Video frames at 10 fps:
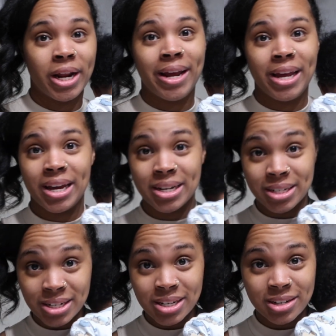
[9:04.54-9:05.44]

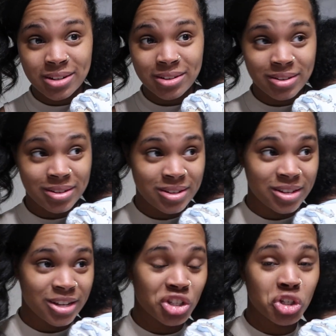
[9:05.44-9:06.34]
and
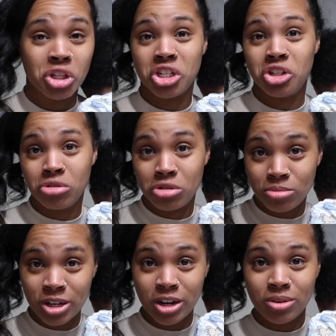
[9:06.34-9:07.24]
to this
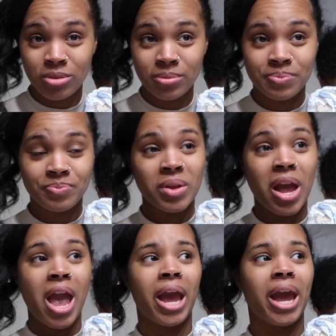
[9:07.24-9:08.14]
YouTube channel.
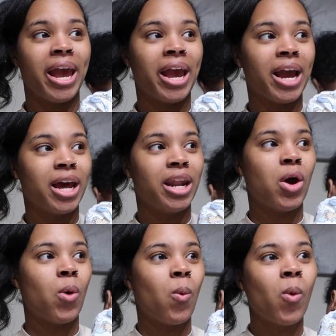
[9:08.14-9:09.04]

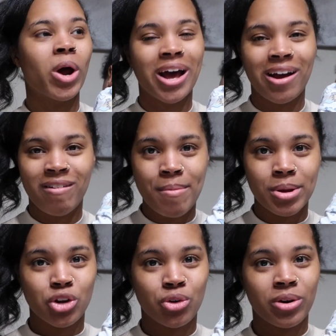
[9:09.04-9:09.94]
And what have I
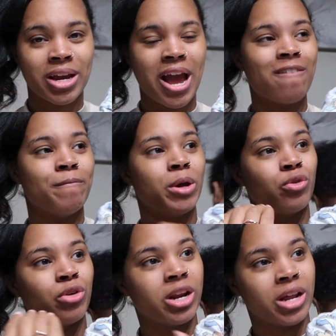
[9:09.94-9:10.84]
been doing? I've been
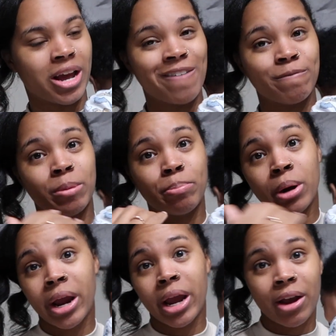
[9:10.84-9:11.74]
reading, I've been
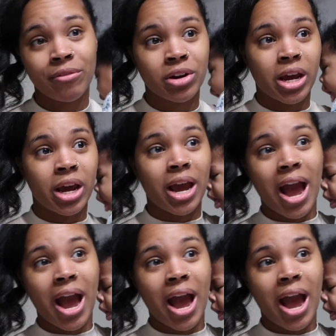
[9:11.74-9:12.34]
praying every day.